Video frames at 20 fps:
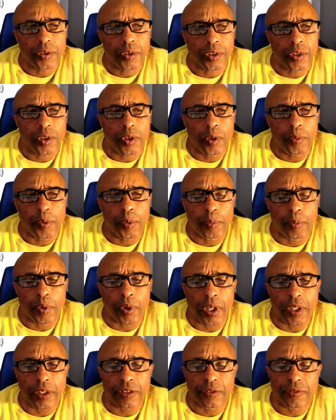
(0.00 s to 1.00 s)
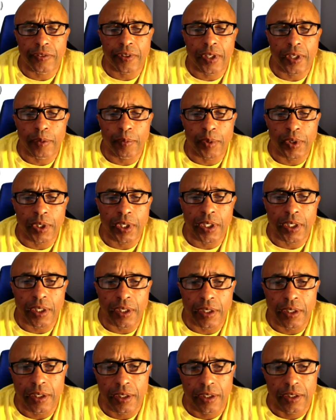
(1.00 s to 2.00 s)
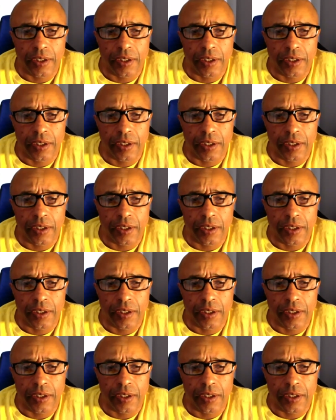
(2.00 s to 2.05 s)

Kobe Bryant's family,